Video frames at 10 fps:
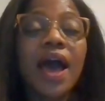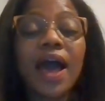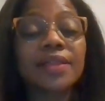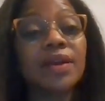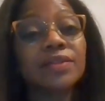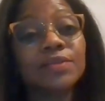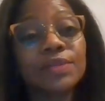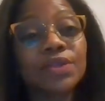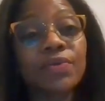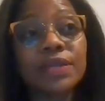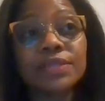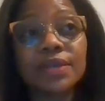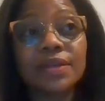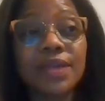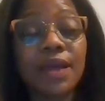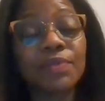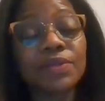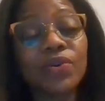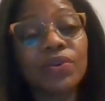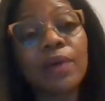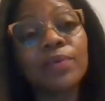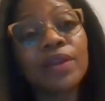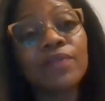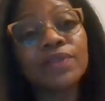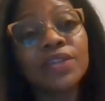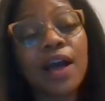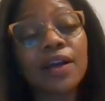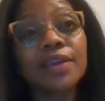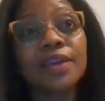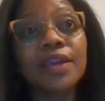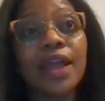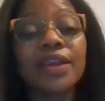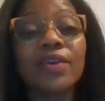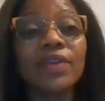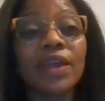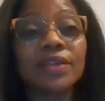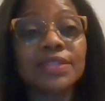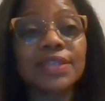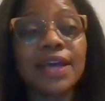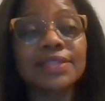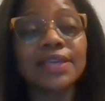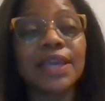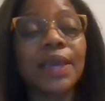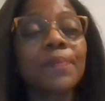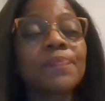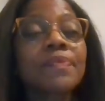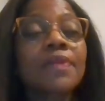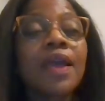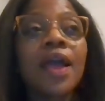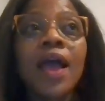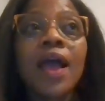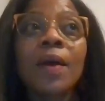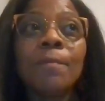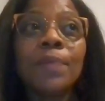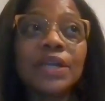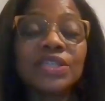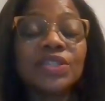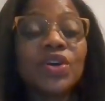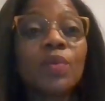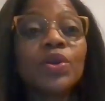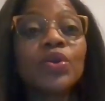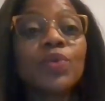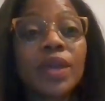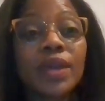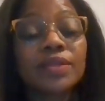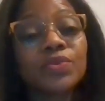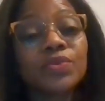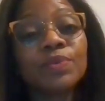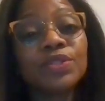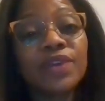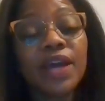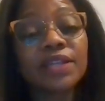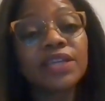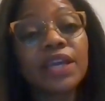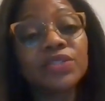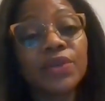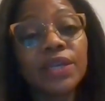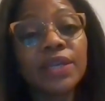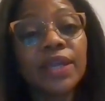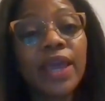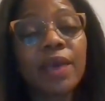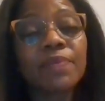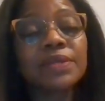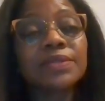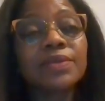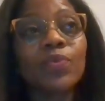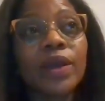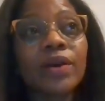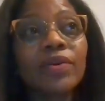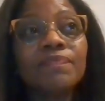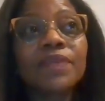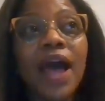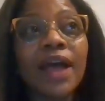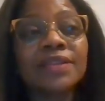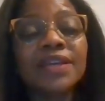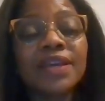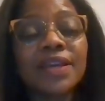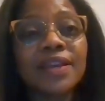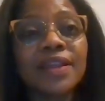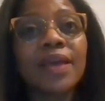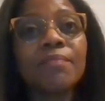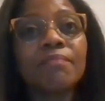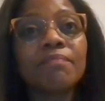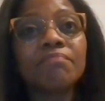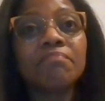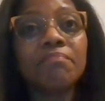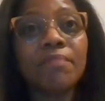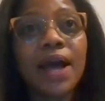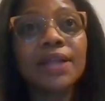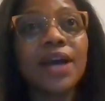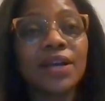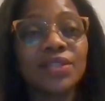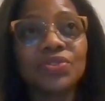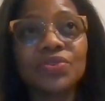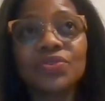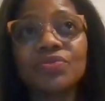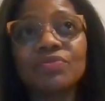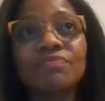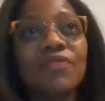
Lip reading: I thought she was crazy because I had been told I would never jog again. I'd never exercise again. But she told me you can do it, but you got to change your eating habits. Well, I did. And my doctor,